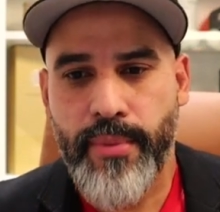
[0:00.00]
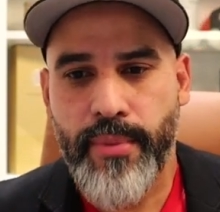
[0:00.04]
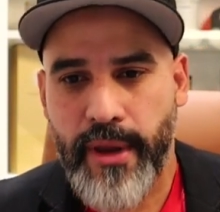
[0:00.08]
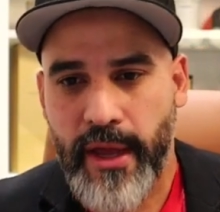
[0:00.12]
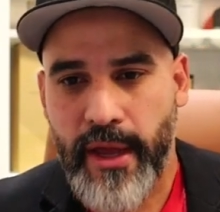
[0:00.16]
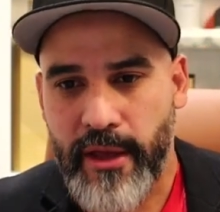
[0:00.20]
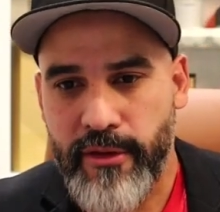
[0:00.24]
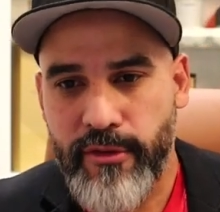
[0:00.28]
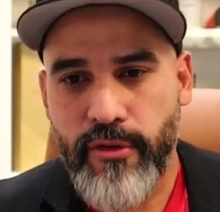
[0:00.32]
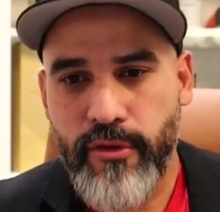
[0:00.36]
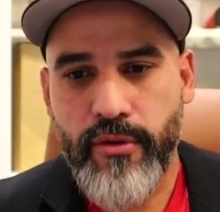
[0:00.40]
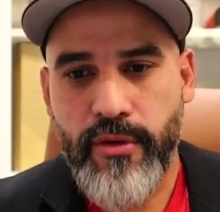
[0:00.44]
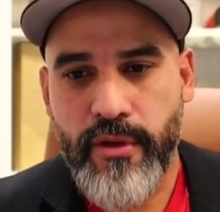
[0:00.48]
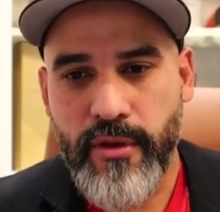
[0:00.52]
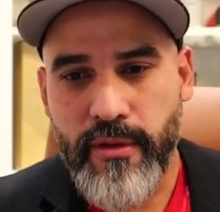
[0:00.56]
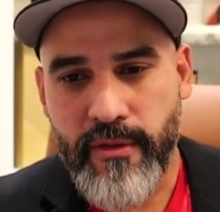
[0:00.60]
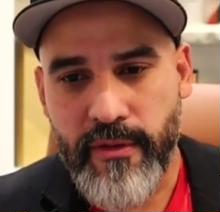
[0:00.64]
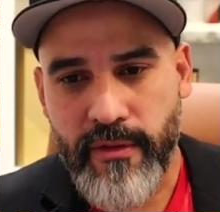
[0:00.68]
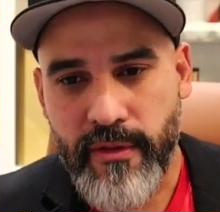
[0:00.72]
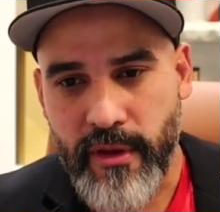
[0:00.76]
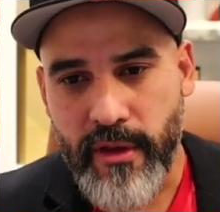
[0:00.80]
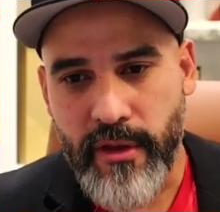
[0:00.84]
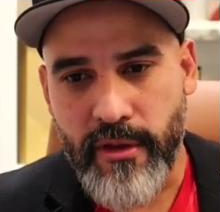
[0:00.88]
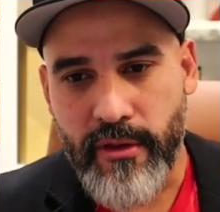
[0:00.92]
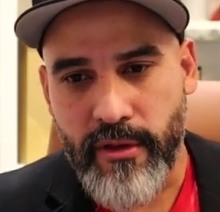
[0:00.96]
But as you can
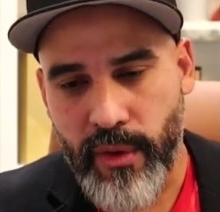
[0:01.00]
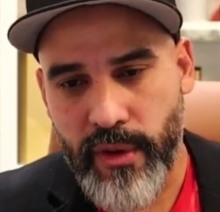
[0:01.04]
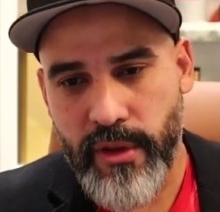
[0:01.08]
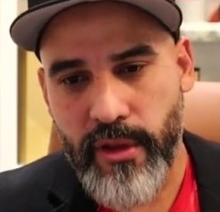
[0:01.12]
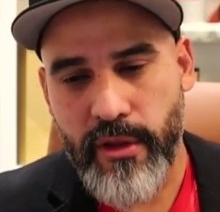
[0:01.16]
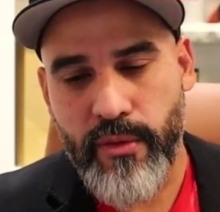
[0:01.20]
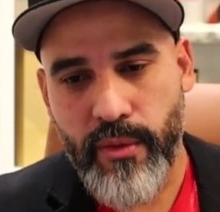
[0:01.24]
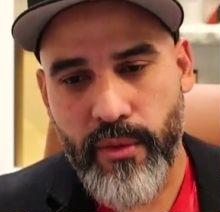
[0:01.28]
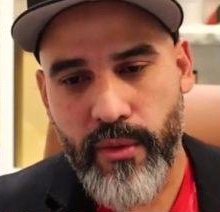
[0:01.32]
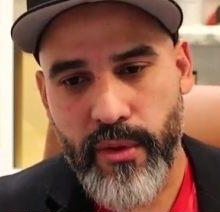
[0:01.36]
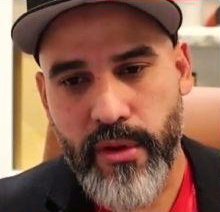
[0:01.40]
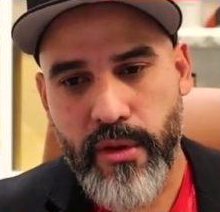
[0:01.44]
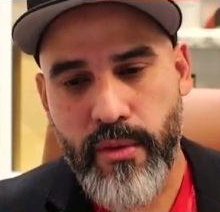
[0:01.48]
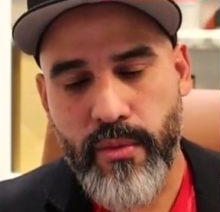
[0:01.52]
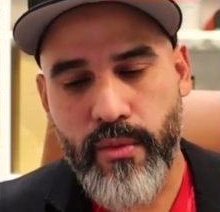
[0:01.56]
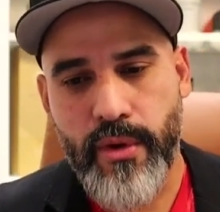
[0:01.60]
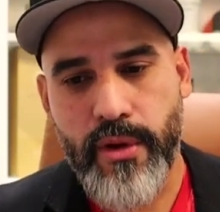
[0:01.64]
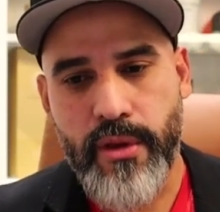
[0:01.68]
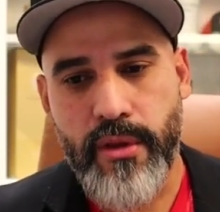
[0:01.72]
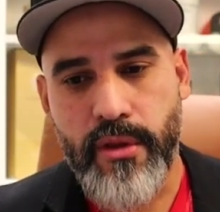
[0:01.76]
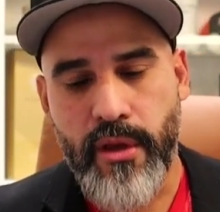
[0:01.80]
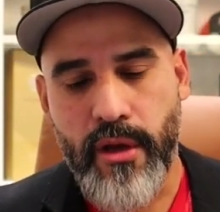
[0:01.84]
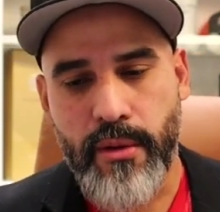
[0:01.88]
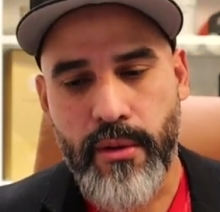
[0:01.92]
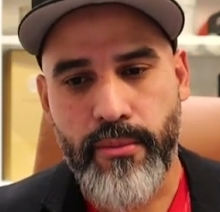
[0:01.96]
see,
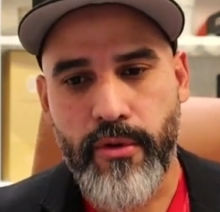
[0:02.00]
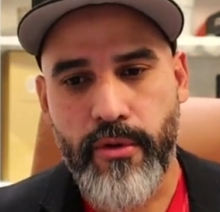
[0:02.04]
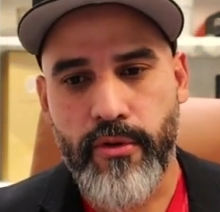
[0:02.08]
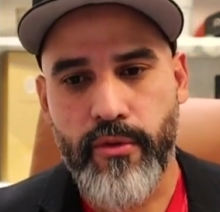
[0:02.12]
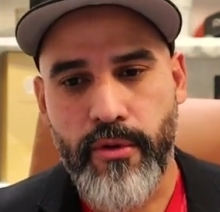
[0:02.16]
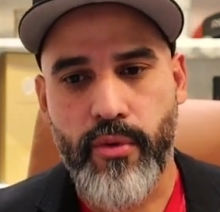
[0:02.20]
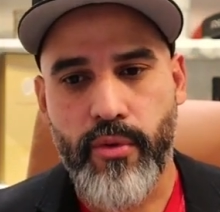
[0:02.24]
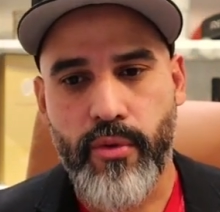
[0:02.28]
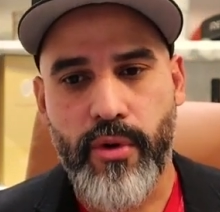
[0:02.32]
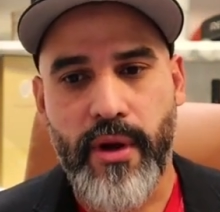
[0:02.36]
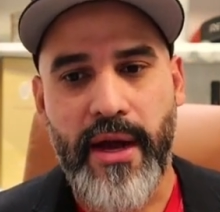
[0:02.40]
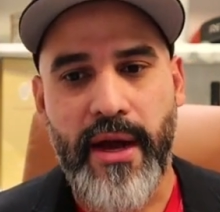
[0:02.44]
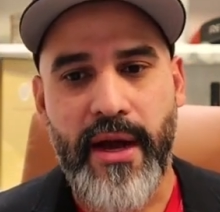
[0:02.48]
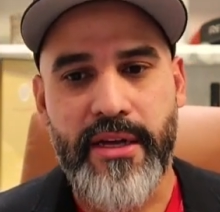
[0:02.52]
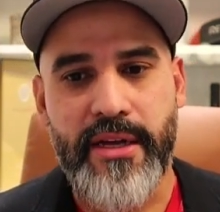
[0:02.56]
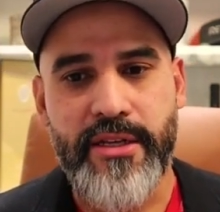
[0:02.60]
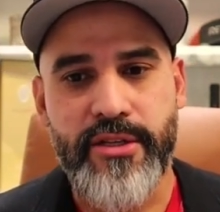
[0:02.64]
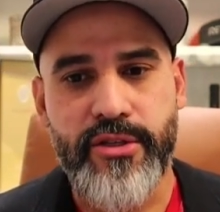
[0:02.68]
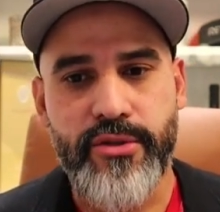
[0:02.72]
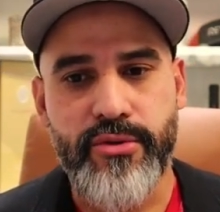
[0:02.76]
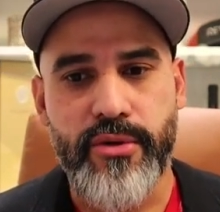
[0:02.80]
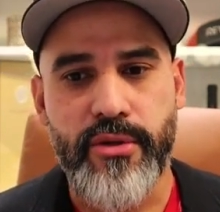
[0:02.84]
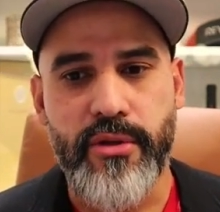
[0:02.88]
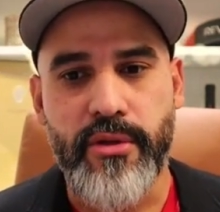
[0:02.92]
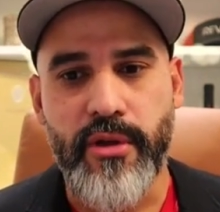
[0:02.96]
2021 numbers were
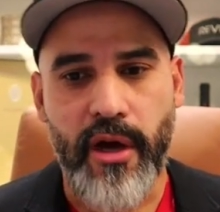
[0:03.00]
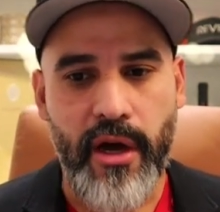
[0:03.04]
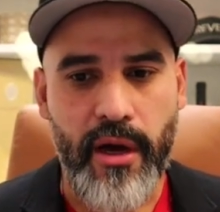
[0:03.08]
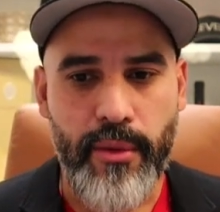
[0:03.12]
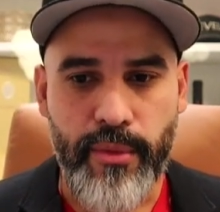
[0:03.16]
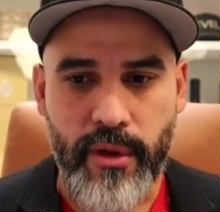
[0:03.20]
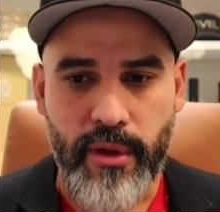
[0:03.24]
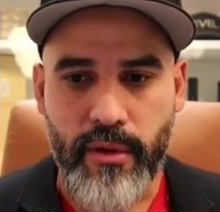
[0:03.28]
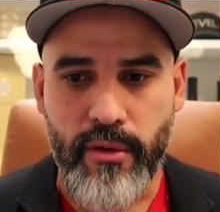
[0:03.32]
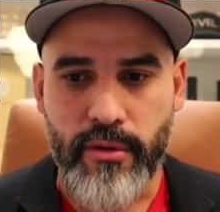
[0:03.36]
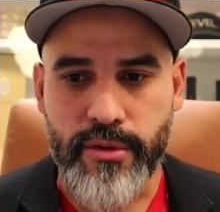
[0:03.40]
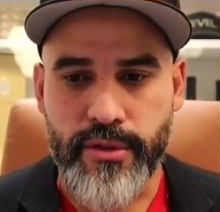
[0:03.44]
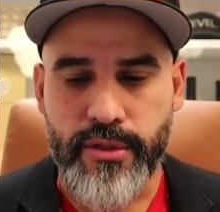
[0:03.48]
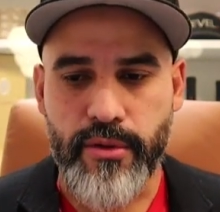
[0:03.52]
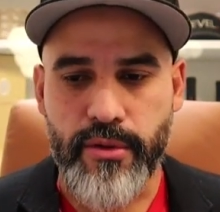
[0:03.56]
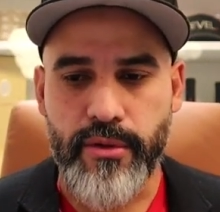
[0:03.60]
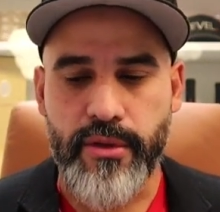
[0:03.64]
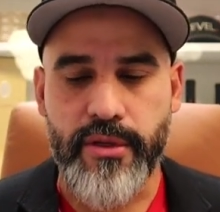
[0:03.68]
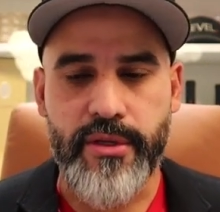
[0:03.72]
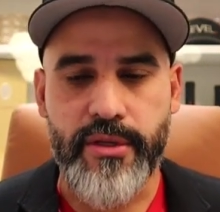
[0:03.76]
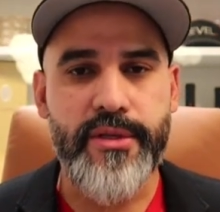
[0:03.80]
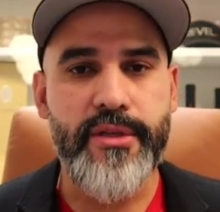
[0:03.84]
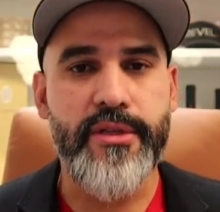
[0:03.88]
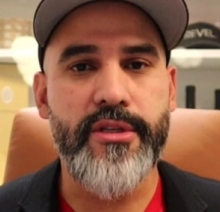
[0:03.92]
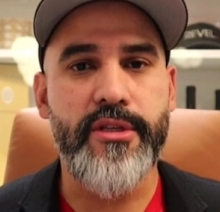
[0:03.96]
astronomical. So
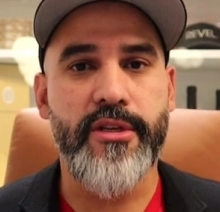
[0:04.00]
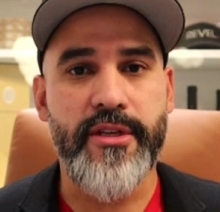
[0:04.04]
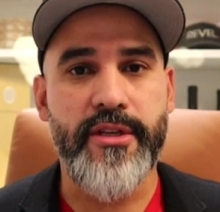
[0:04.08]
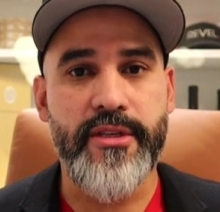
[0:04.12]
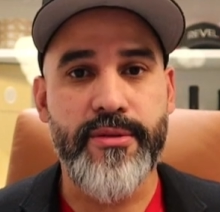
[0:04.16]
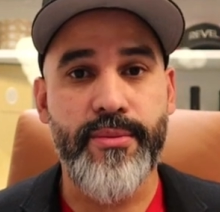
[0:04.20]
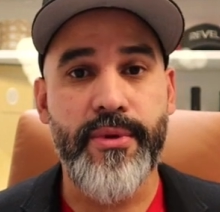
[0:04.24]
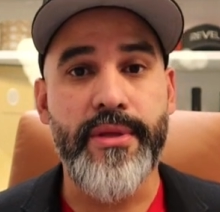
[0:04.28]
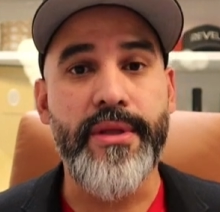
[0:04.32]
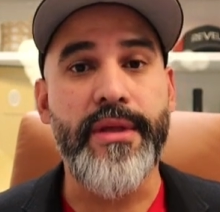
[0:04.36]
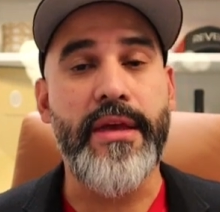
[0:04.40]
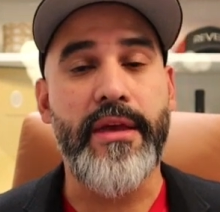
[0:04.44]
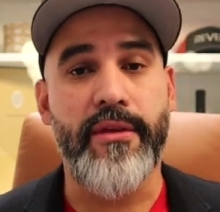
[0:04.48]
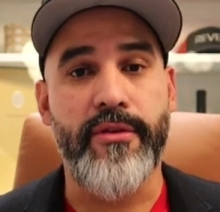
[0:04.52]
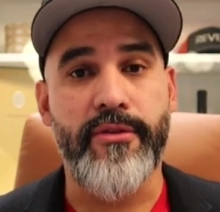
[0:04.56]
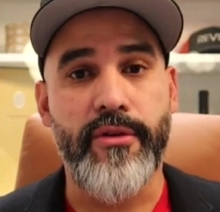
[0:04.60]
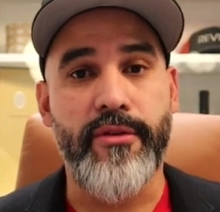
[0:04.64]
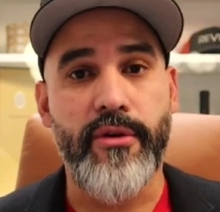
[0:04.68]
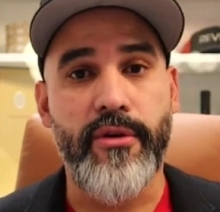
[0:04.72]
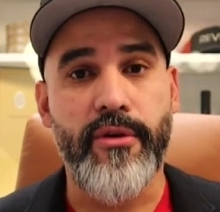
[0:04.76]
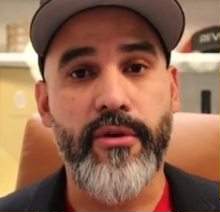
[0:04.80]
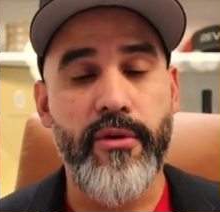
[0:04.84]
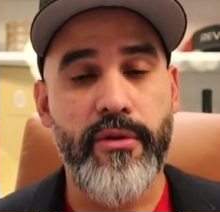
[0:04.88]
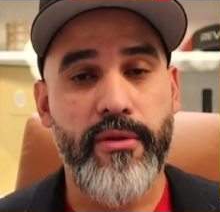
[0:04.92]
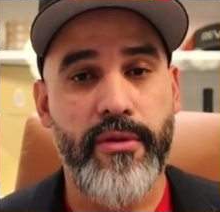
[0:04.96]
this adjustment is
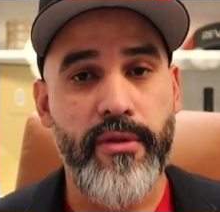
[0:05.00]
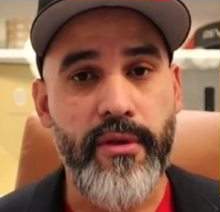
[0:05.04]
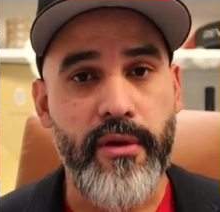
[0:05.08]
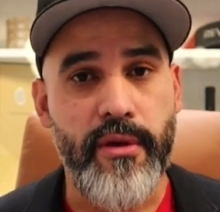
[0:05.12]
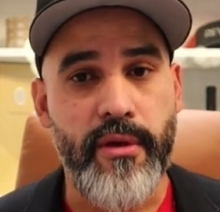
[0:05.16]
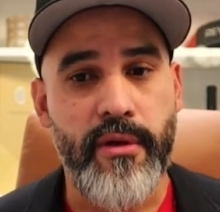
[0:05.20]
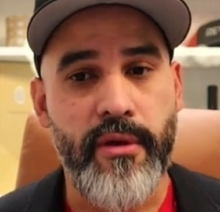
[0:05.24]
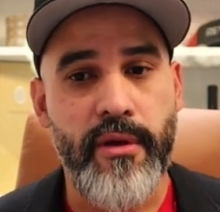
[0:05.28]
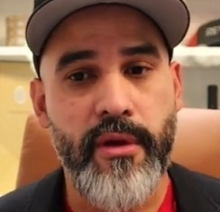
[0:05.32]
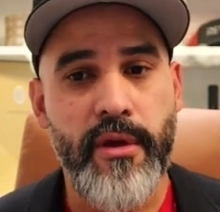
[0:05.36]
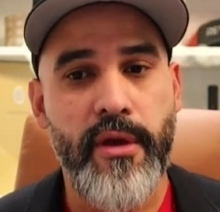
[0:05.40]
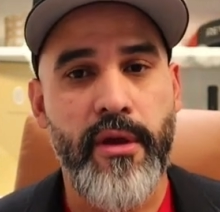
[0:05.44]
a good thing.